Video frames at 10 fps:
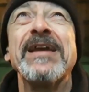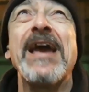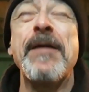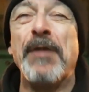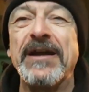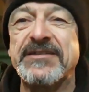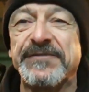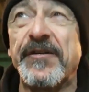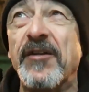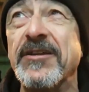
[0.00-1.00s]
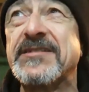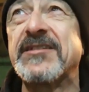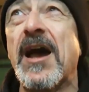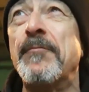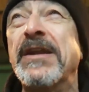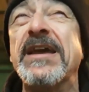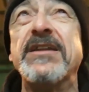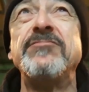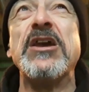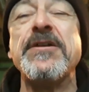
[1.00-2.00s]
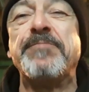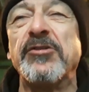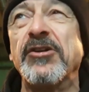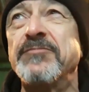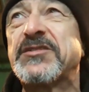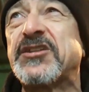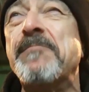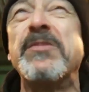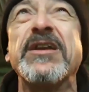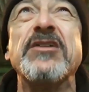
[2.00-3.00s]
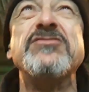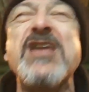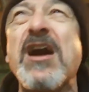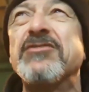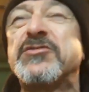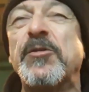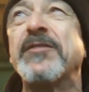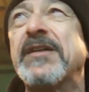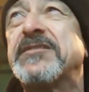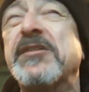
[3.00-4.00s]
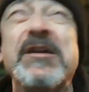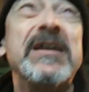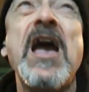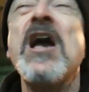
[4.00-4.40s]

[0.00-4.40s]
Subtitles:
get back to Forest, and we need a new broom, somebody who knows what they're doing,